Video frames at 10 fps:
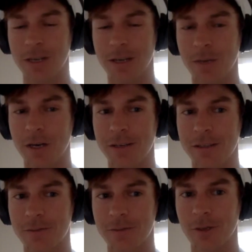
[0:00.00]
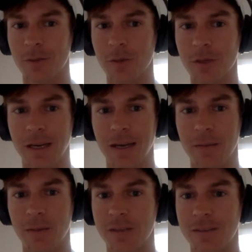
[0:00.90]
I had a better answer for you, but yeah, I
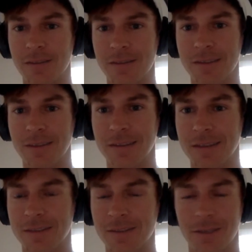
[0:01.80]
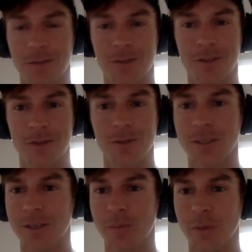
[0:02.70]
mean, it sounds like it was just a
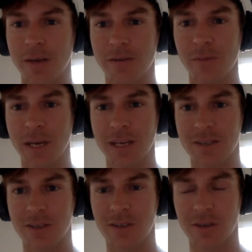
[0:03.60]
really competitive match.